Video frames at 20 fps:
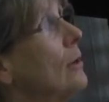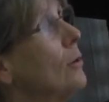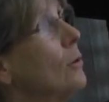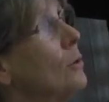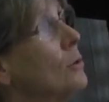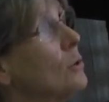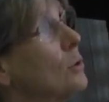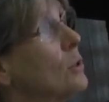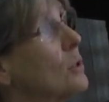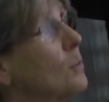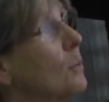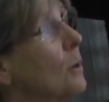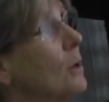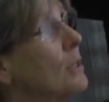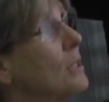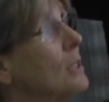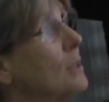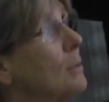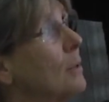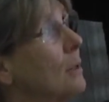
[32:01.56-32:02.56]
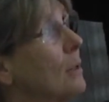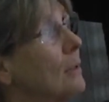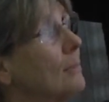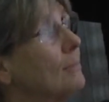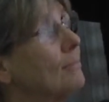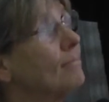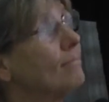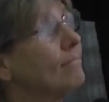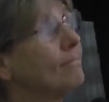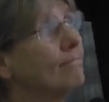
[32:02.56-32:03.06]
responsible?
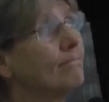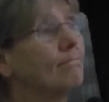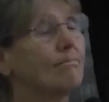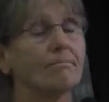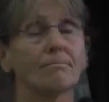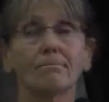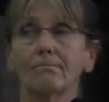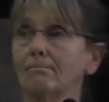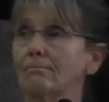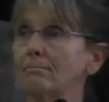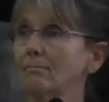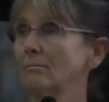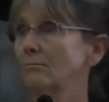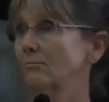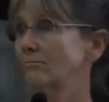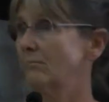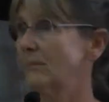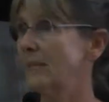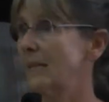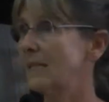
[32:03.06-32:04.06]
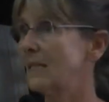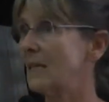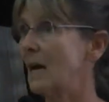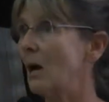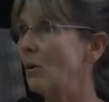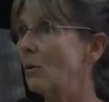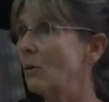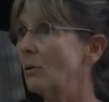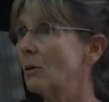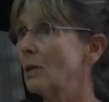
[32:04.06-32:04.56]
It's our
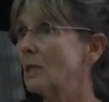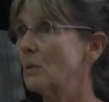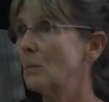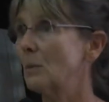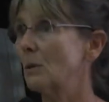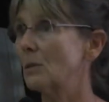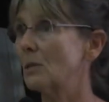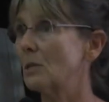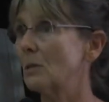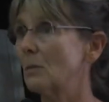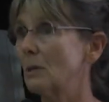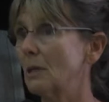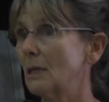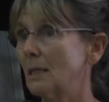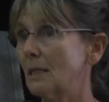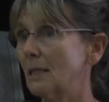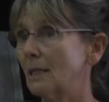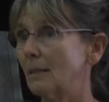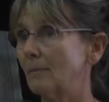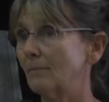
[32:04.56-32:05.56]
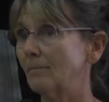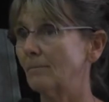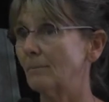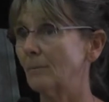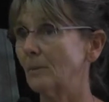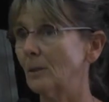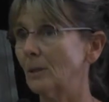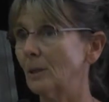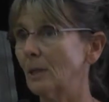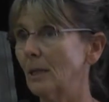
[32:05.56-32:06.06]
responsibility,
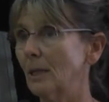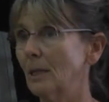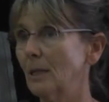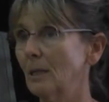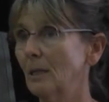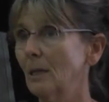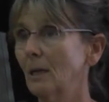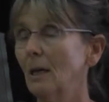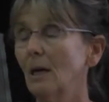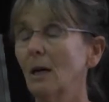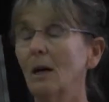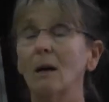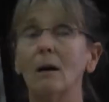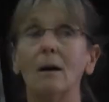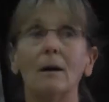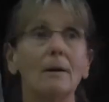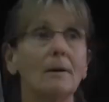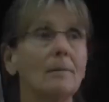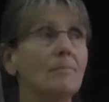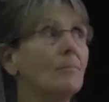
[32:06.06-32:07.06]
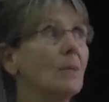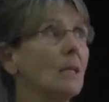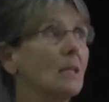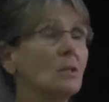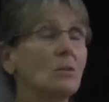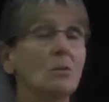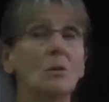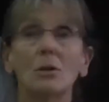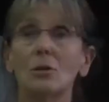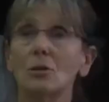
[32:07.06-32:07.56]
okay? It's
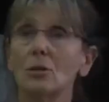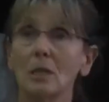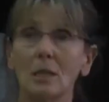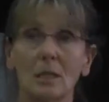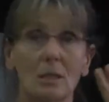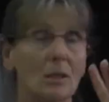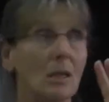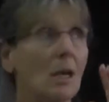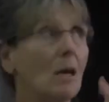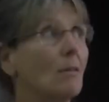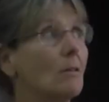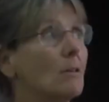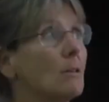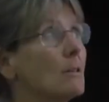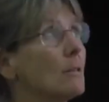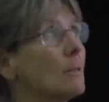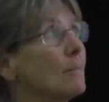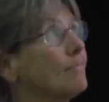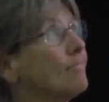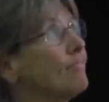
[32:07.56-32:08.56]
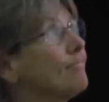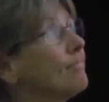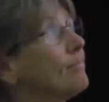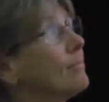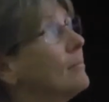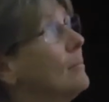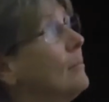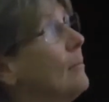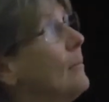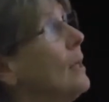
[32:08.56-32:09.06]
not just the others.
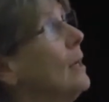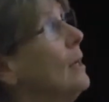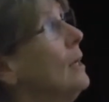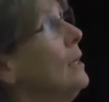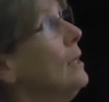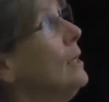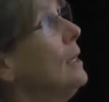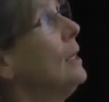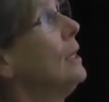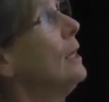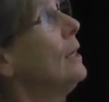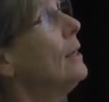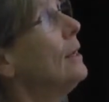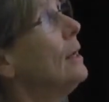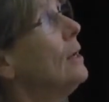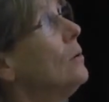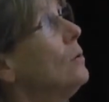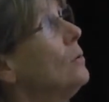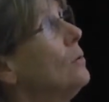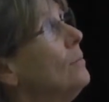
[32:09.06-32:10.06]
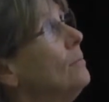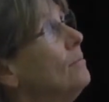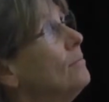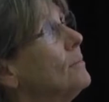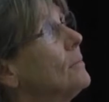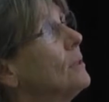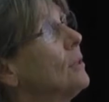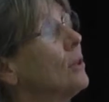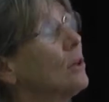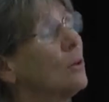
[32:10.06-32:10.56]
Now, the
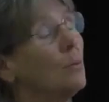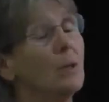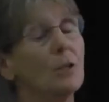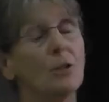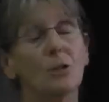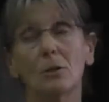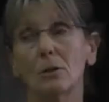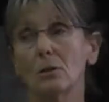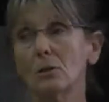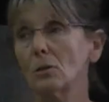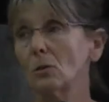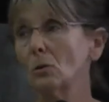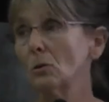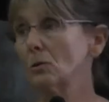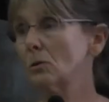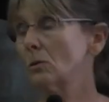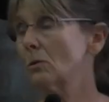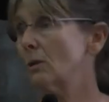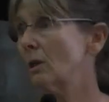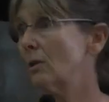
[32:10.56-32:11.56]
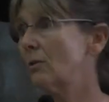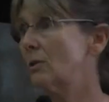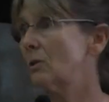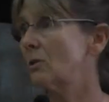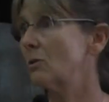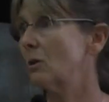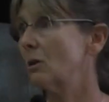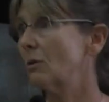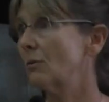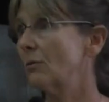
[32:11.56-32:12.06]
questions also that this
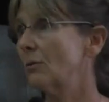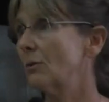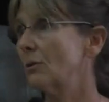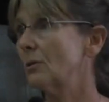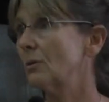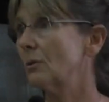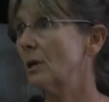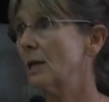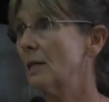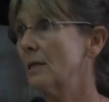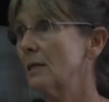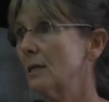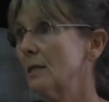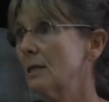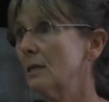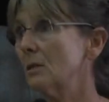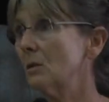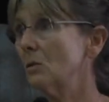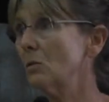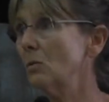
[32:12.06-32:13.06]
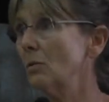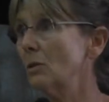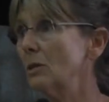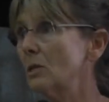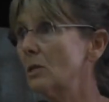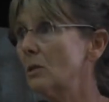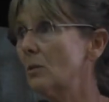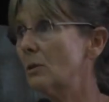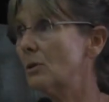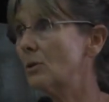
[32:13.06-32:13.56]
conference raises, all these
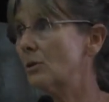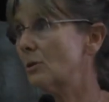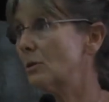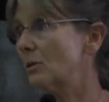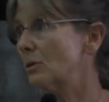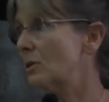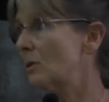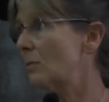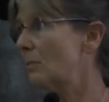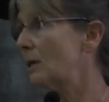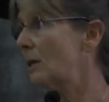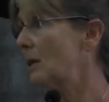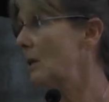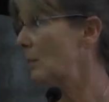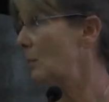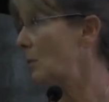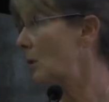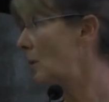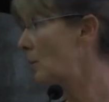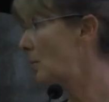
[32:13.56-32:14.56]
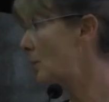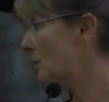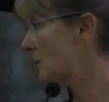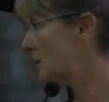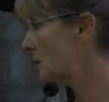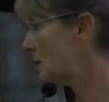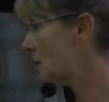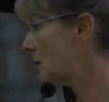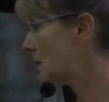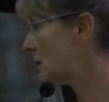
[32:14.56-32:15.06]
questions, the bigger
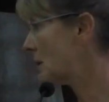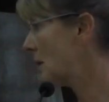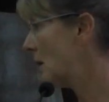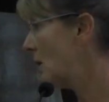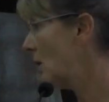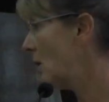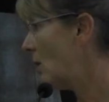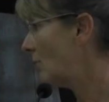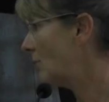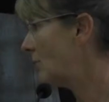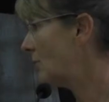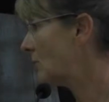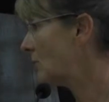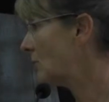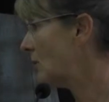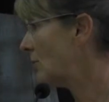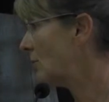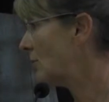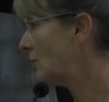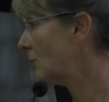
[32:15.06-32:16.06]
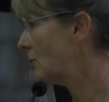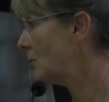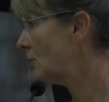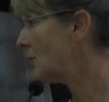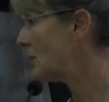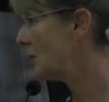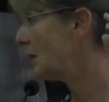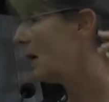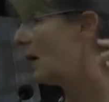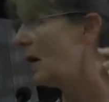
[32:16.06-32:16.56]
purposes of this conference,
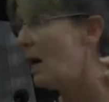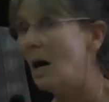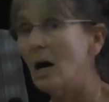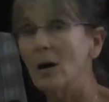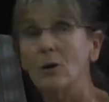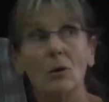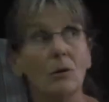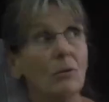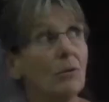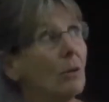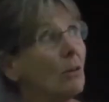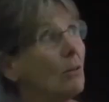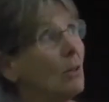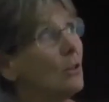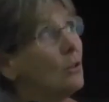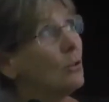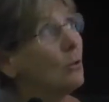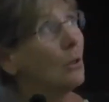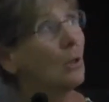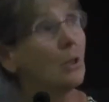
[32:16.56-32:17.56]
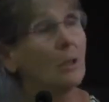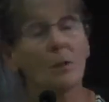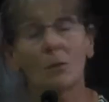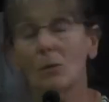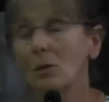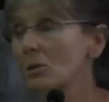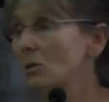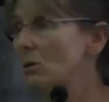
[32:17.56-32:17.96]
I don't think that you can resolve